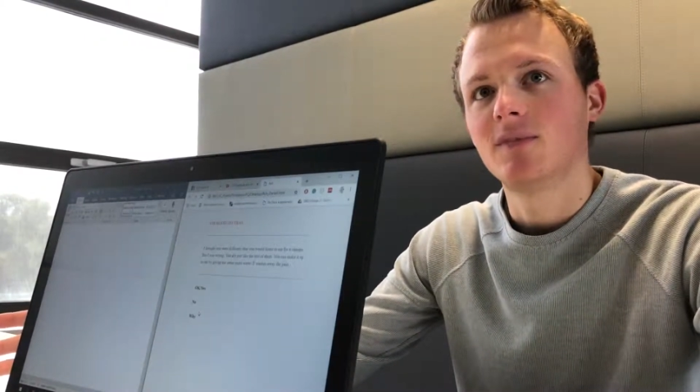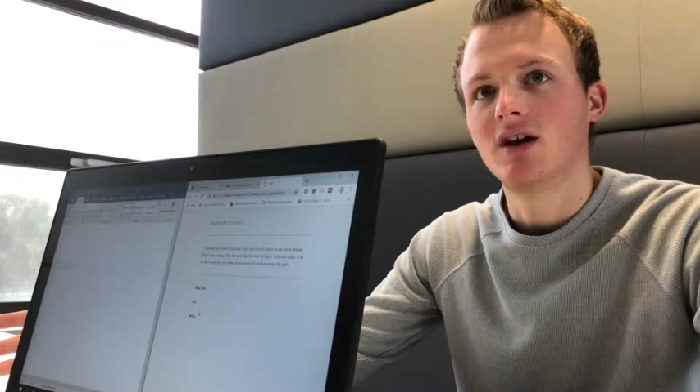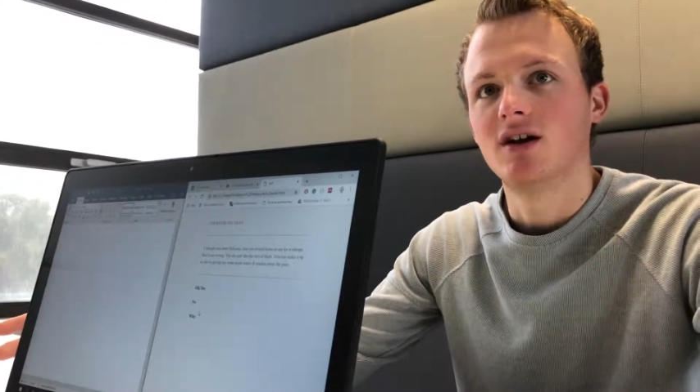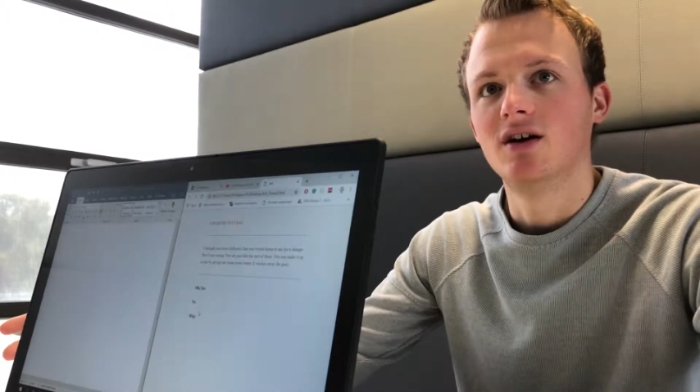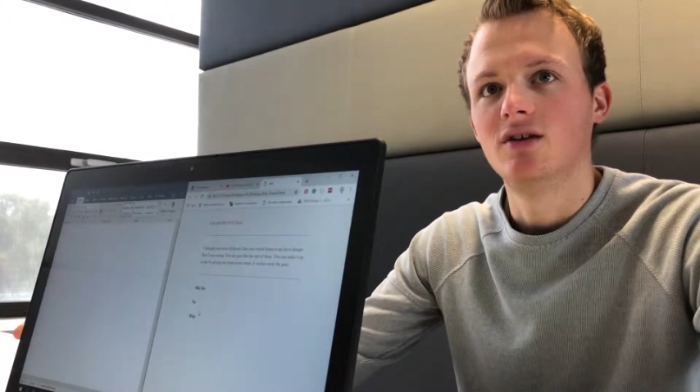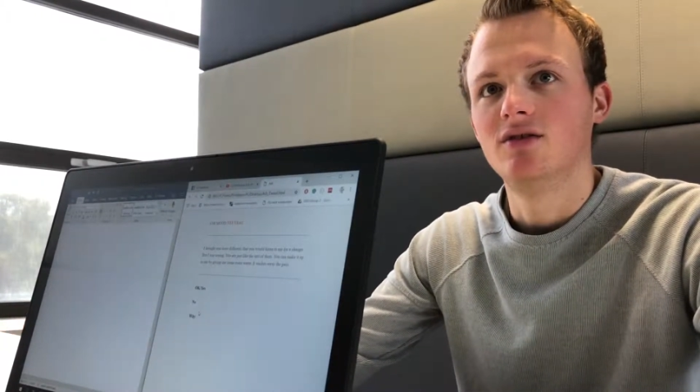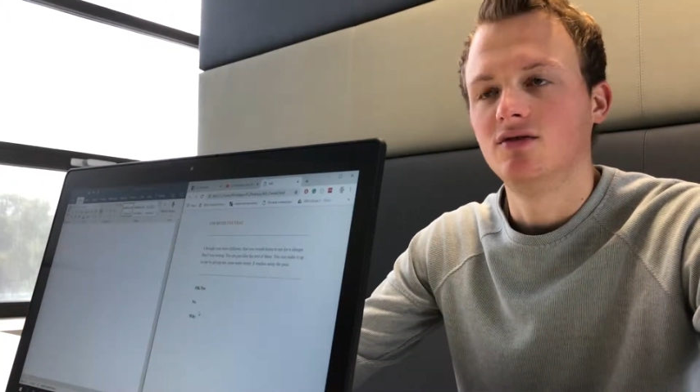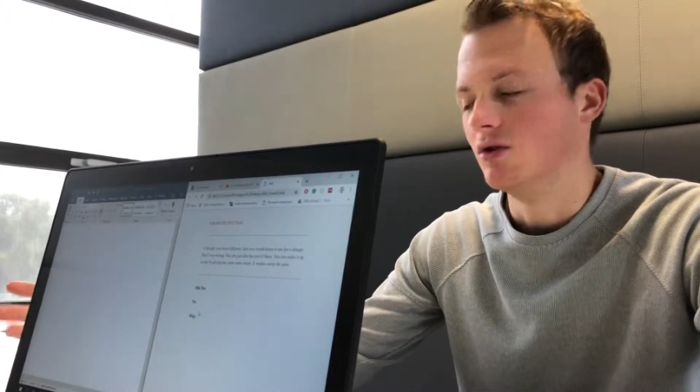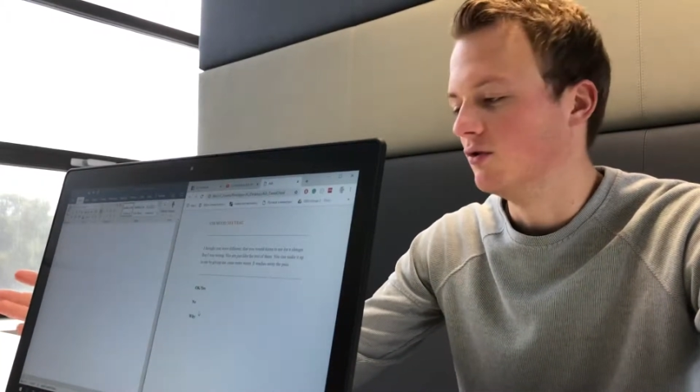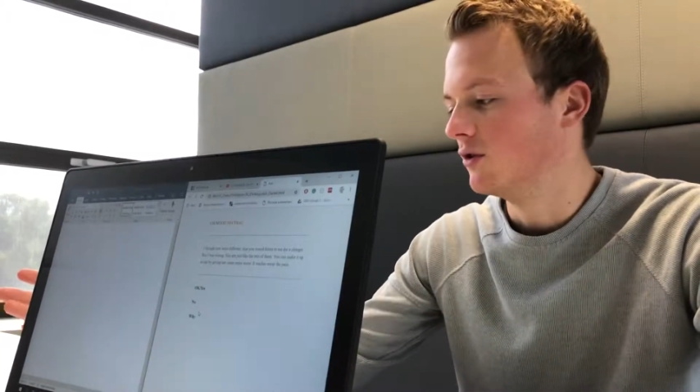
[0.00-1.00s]
and I
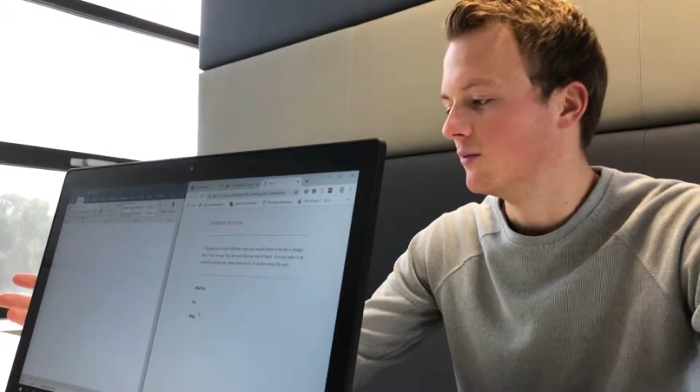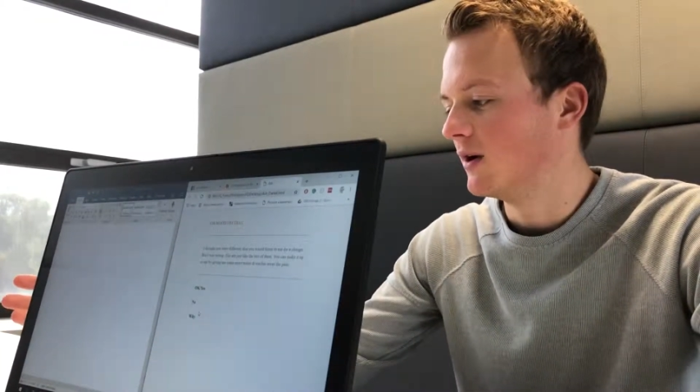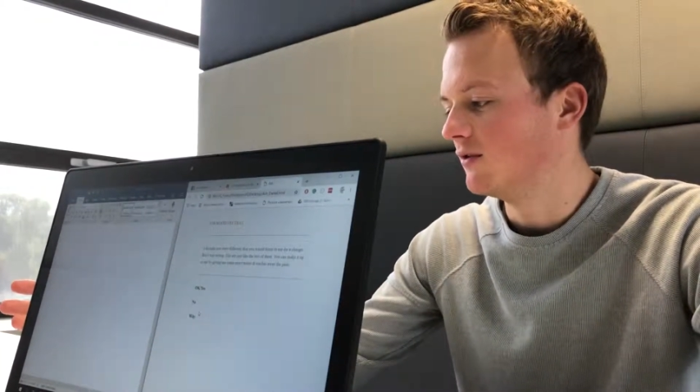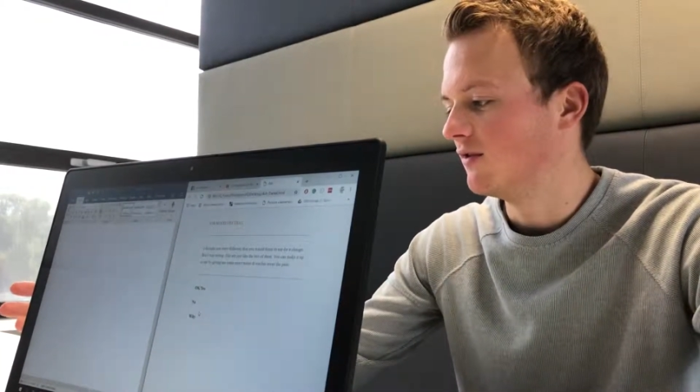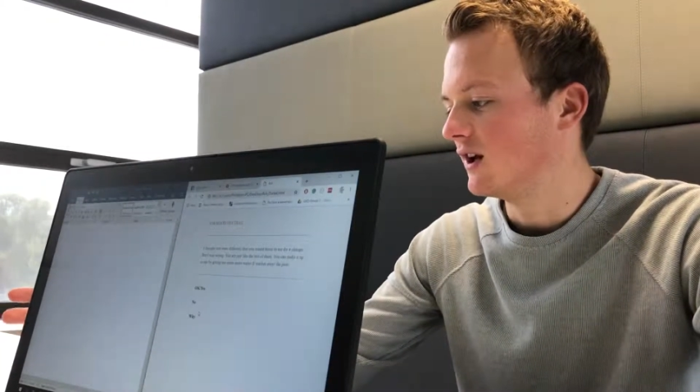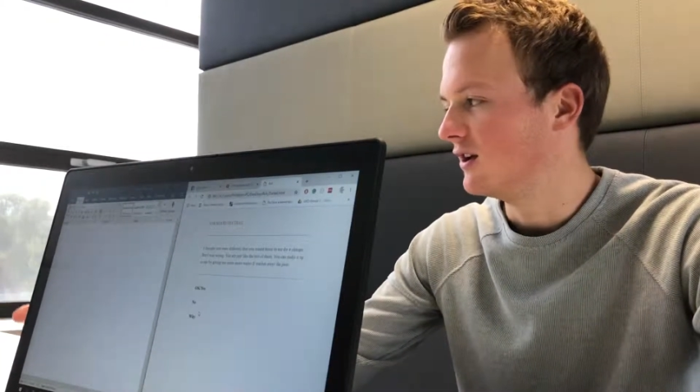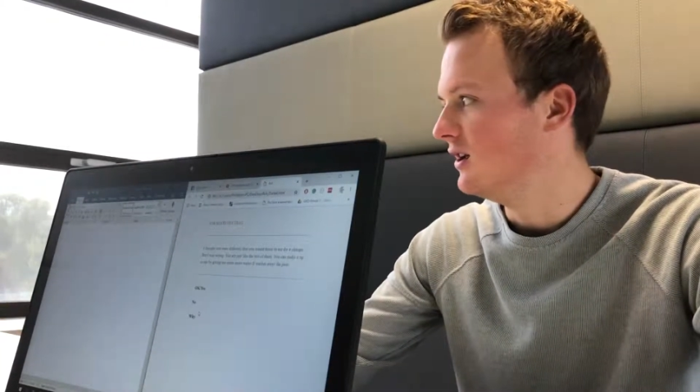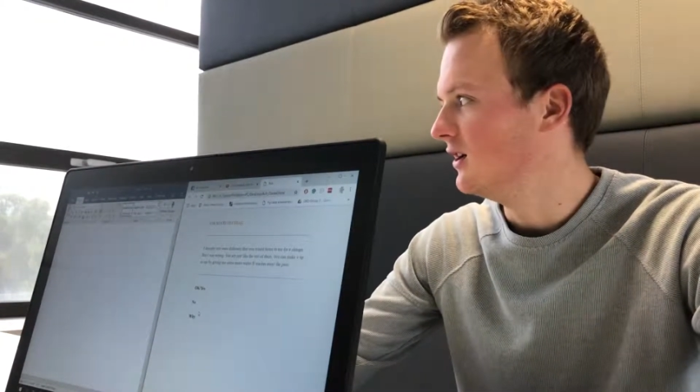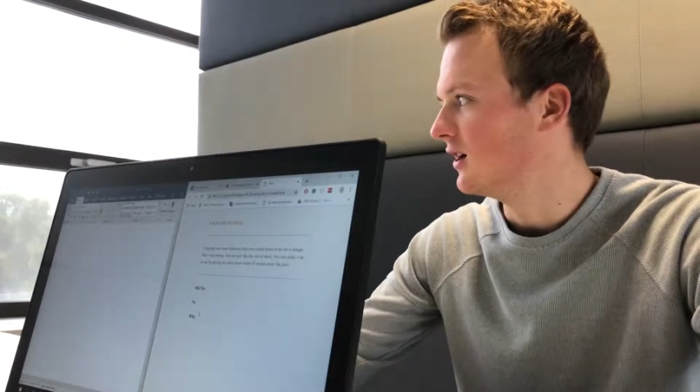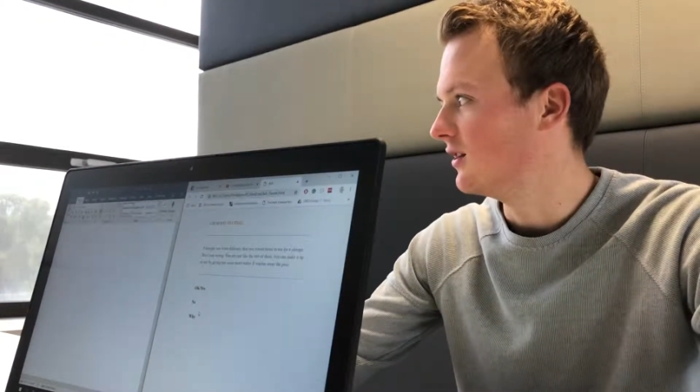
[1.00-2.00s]
don't know about the technique,